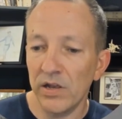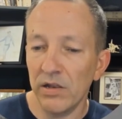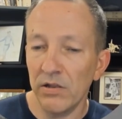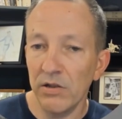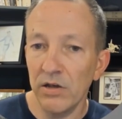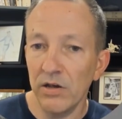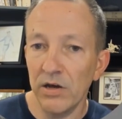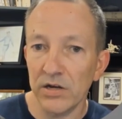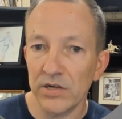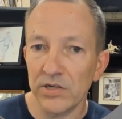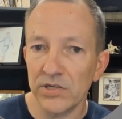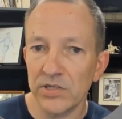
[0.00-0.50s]

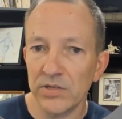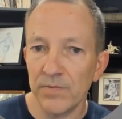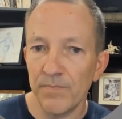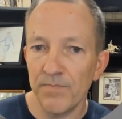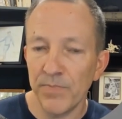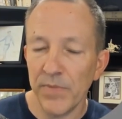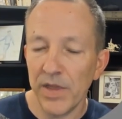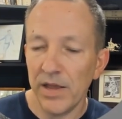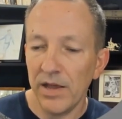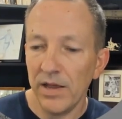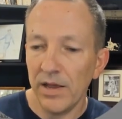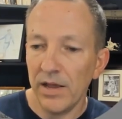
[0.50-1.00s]
one looks.
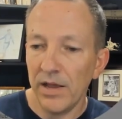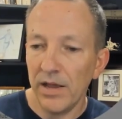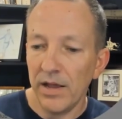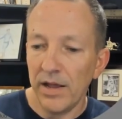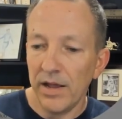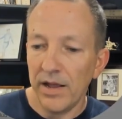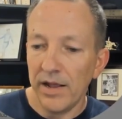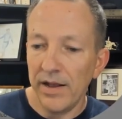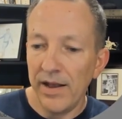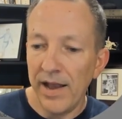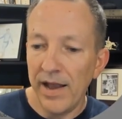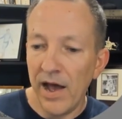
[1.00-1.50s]

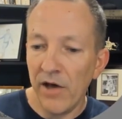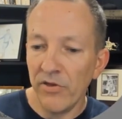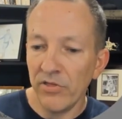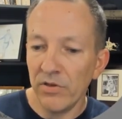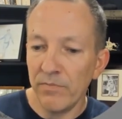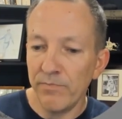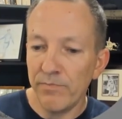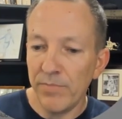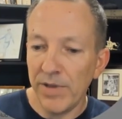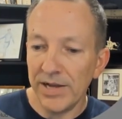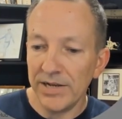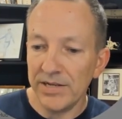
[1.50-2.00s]
Now,
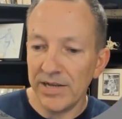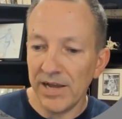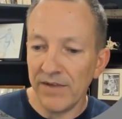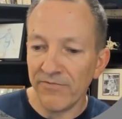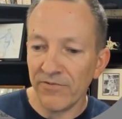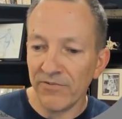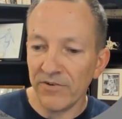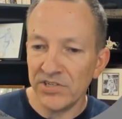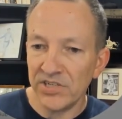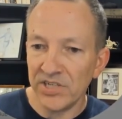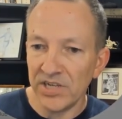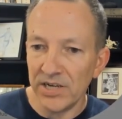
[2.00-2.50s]
the big
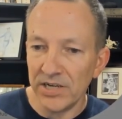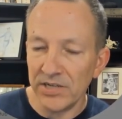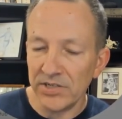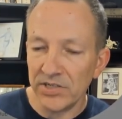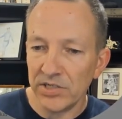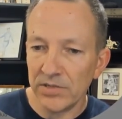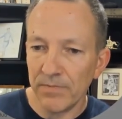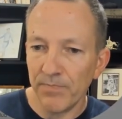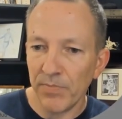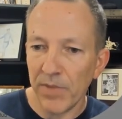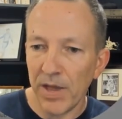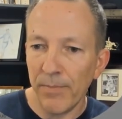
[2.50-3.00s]
difference
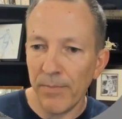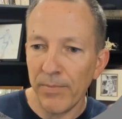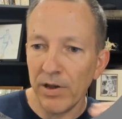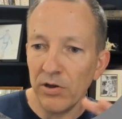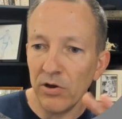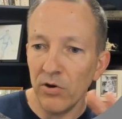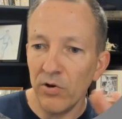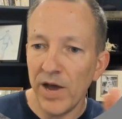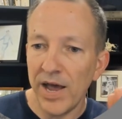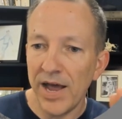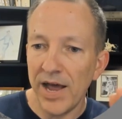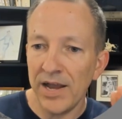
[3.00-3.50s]
is, I'm
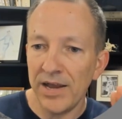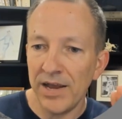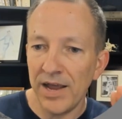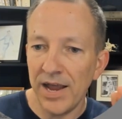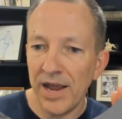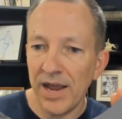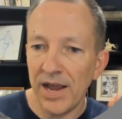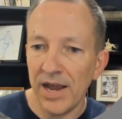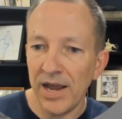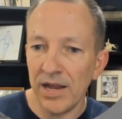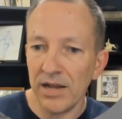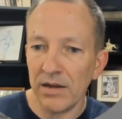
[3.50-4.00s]
going to go
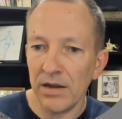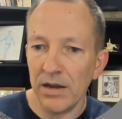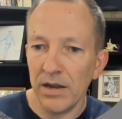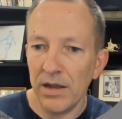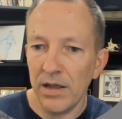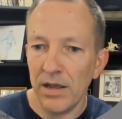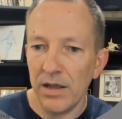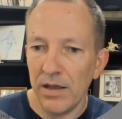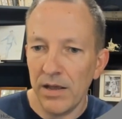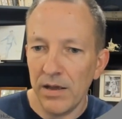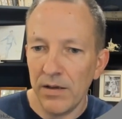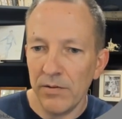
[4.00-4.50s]
ahead and
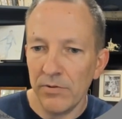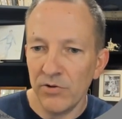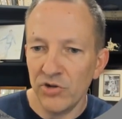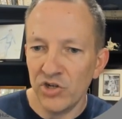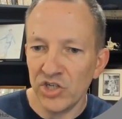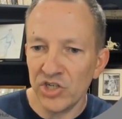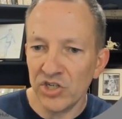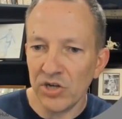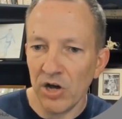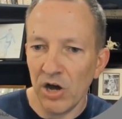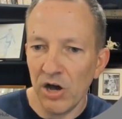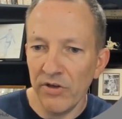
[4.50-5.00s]

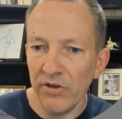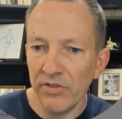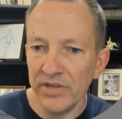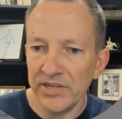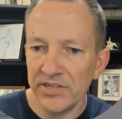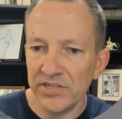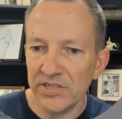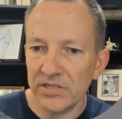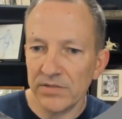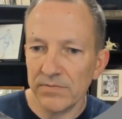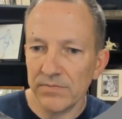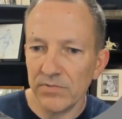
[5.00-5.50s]
just call
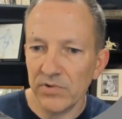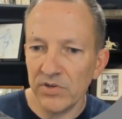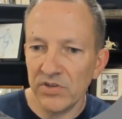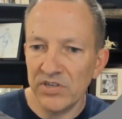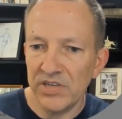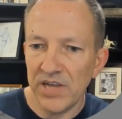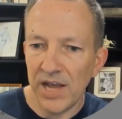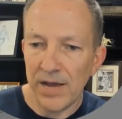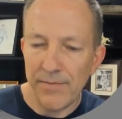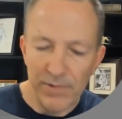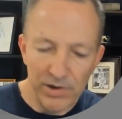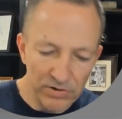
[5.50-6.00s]
this
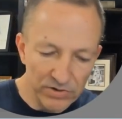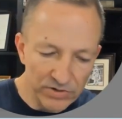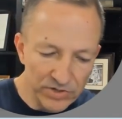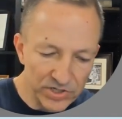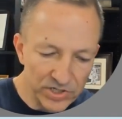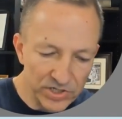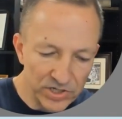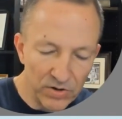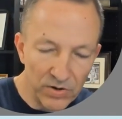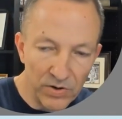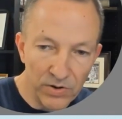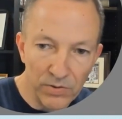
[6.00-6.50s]
demo
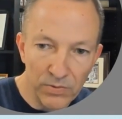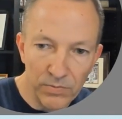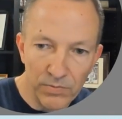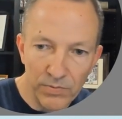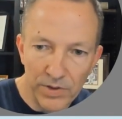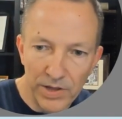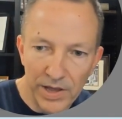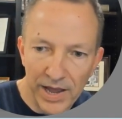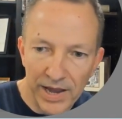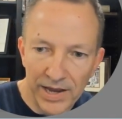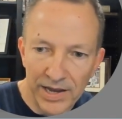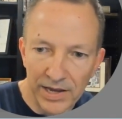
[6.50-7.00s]

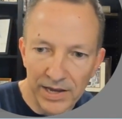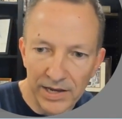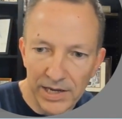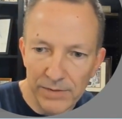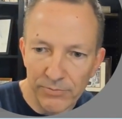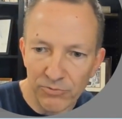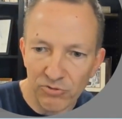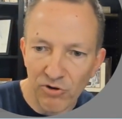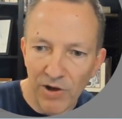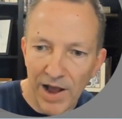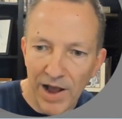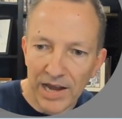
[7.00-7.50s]
so I can
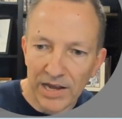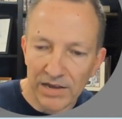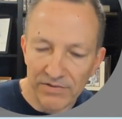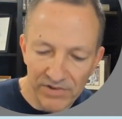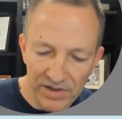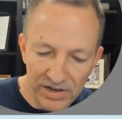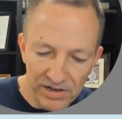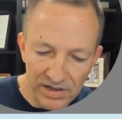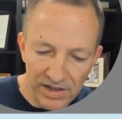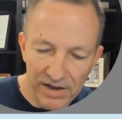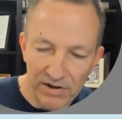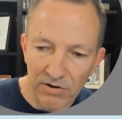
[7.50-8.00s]
keep track
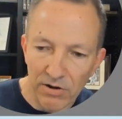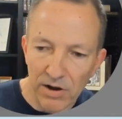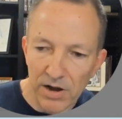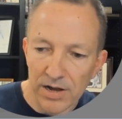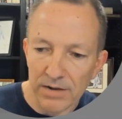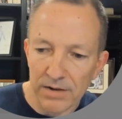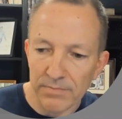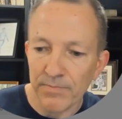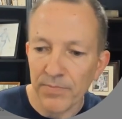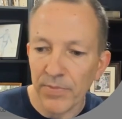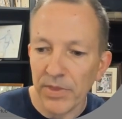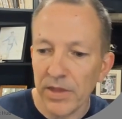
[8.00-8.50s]
of it later
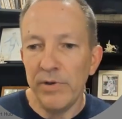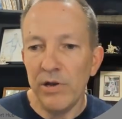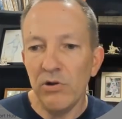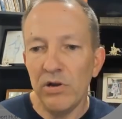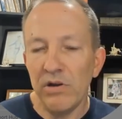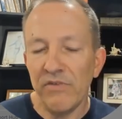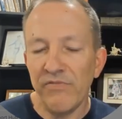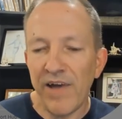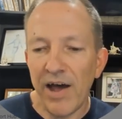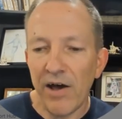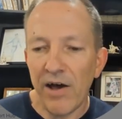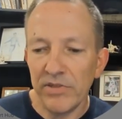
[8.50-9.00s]
on. The
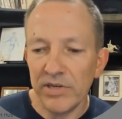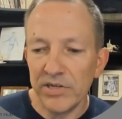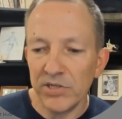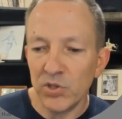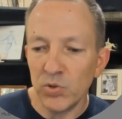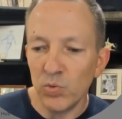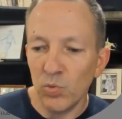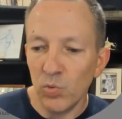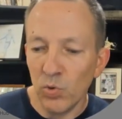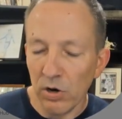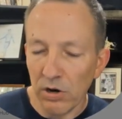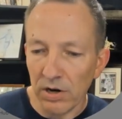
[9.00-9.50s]
beauty of how
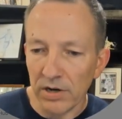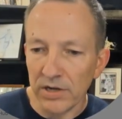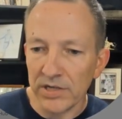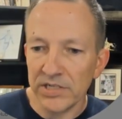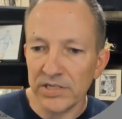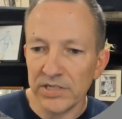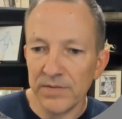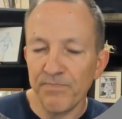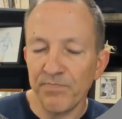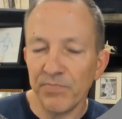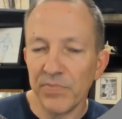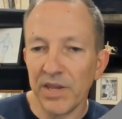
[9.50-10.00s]
this
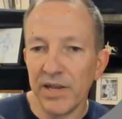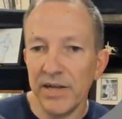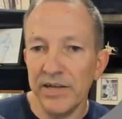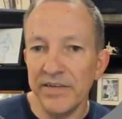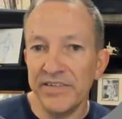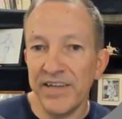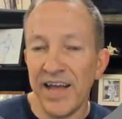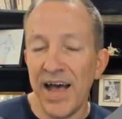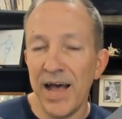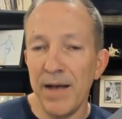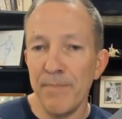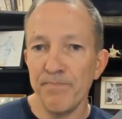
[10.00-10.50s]
works
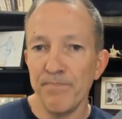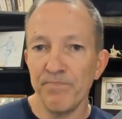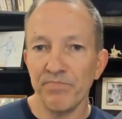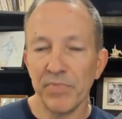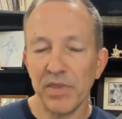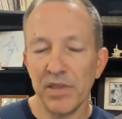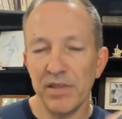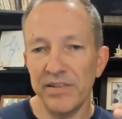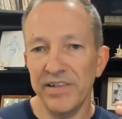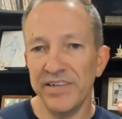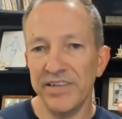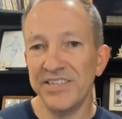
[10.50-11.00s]
is that
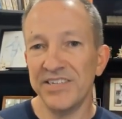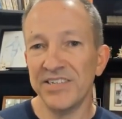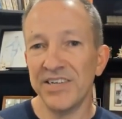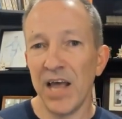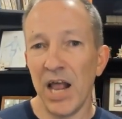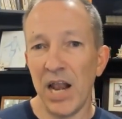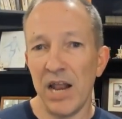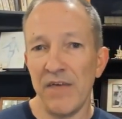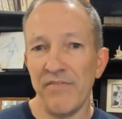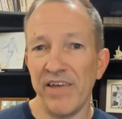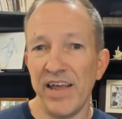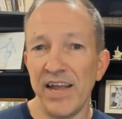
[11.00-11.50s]
this is
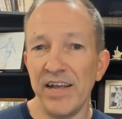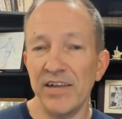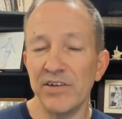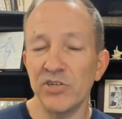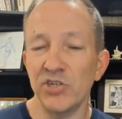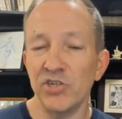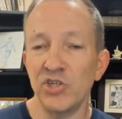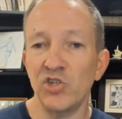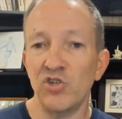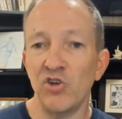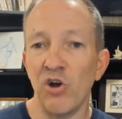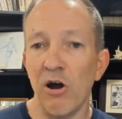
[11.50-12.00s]
kind of a
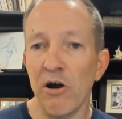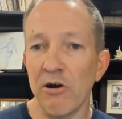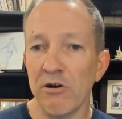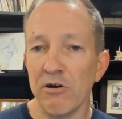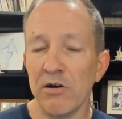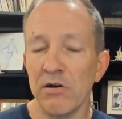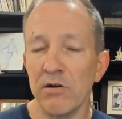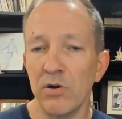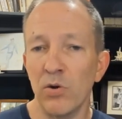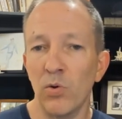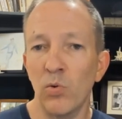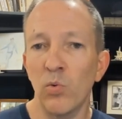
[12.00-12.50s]

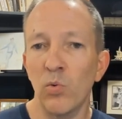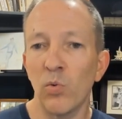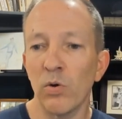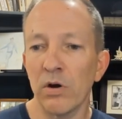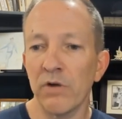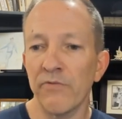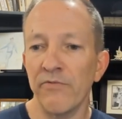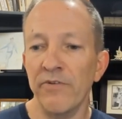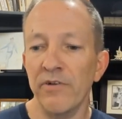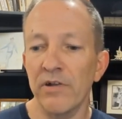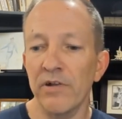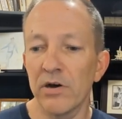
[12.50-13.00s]
starter
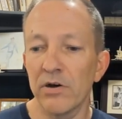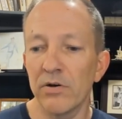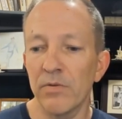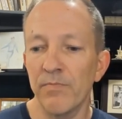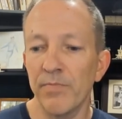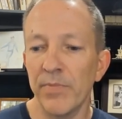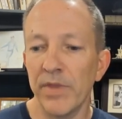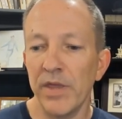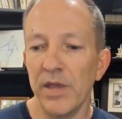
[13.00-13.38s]
workflow.